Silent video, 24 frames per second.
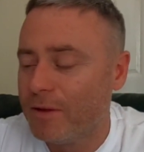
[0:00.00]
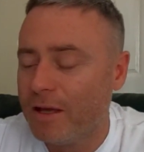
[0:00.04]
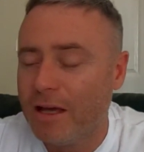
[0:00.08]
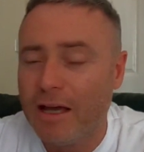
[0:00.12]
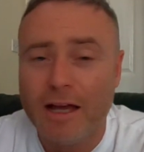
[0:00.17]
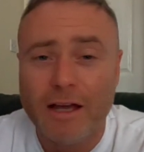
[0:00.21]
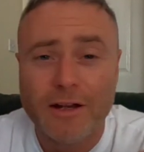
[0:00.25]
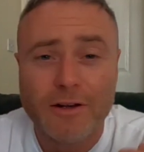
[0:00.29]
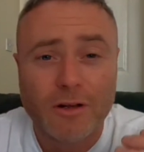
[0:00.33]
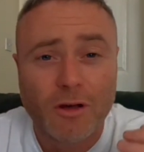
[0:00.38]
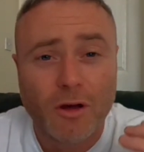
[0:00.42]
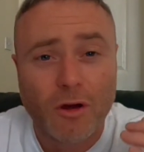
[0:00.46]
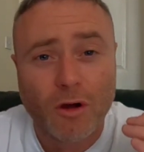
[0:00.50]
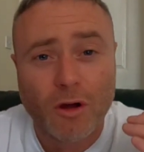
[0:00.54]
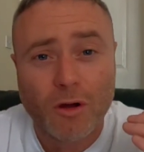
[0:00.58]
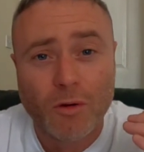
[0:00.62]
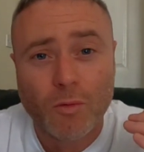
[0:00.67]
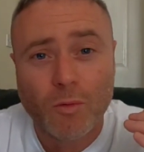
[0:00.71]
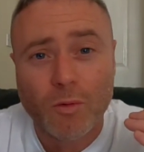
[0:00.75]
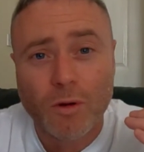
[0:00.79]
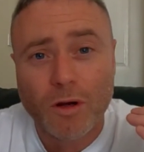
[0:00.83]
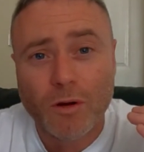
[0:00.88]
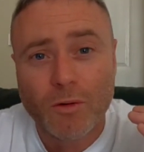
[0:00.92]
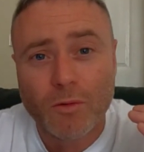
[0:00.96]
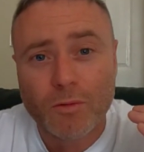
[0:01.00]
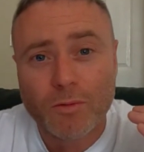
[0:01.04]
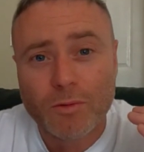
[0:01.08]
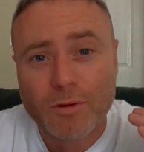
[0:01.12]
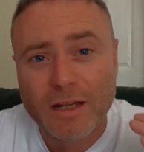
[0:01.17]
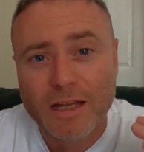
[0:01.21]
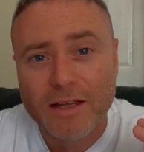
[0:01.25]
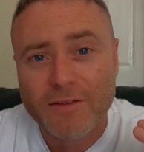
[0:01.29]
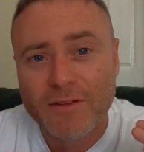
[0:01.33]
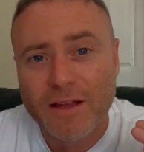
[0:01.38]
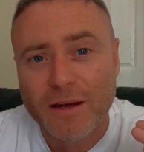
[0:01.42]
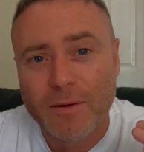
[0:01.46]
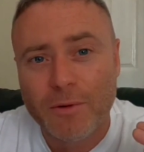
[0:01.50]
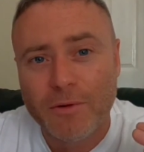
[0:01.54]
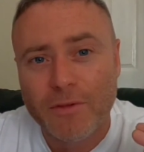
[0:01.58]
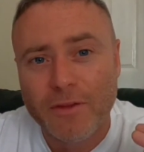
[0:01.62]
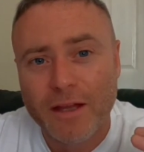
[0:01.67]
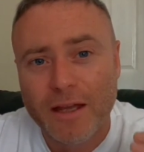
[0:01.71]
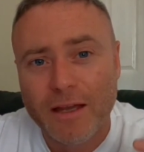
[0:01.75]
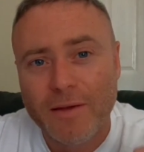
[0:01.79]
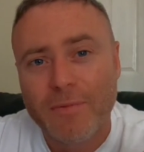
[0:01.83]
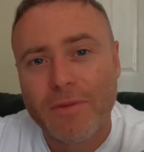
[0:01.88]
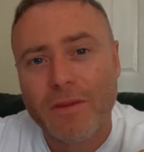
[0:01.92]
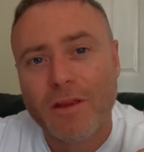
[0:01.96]
And I will leave that one
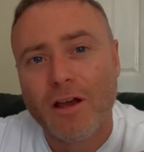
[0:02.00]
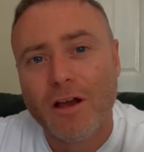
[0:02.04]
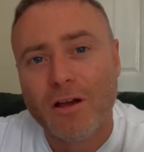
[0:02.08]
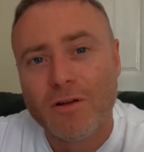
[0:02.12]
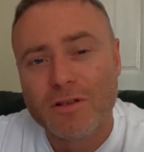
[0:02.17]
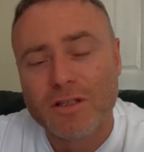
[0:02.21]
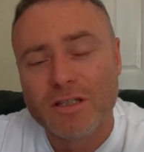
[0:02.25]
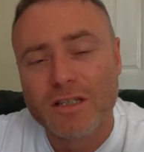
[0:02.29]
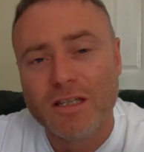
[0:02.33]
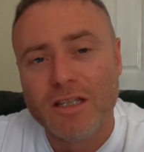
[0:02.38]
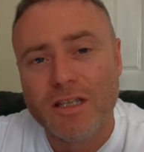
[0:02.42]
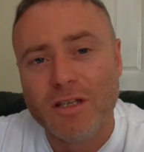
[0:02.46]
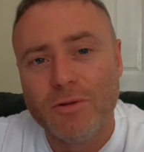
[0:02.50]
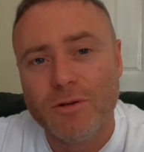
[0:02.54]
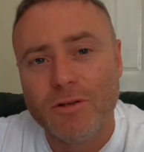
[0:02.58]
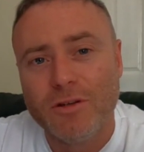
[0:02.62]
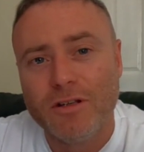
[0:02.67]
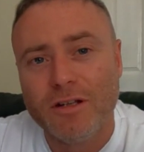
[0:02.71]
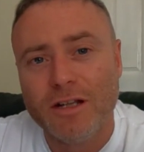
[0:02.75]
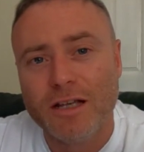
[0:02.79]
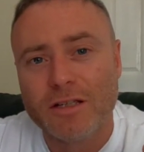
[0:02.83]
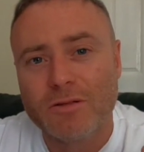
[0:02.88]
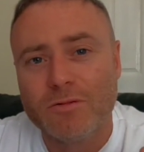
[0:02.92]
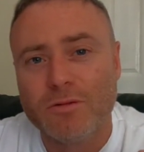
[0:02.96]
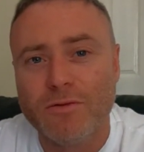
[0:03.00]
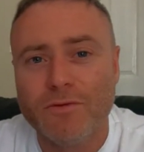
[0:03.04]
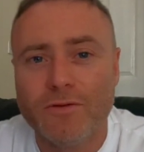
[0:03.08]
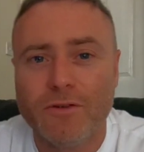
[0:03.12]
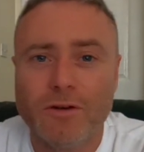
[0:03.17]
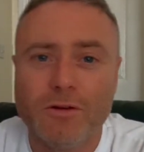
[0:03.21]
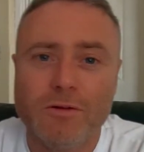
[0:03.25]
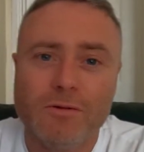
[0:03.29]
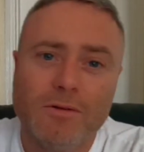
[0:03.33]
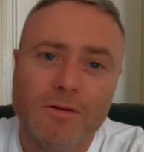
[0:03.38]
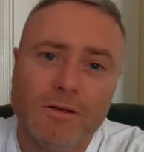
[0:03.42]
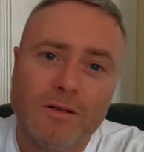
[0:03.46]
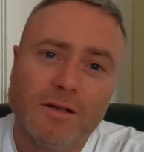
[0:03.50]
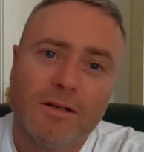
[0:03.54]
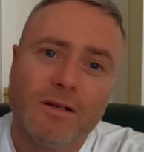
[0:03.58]
there. I'll see you in the next review.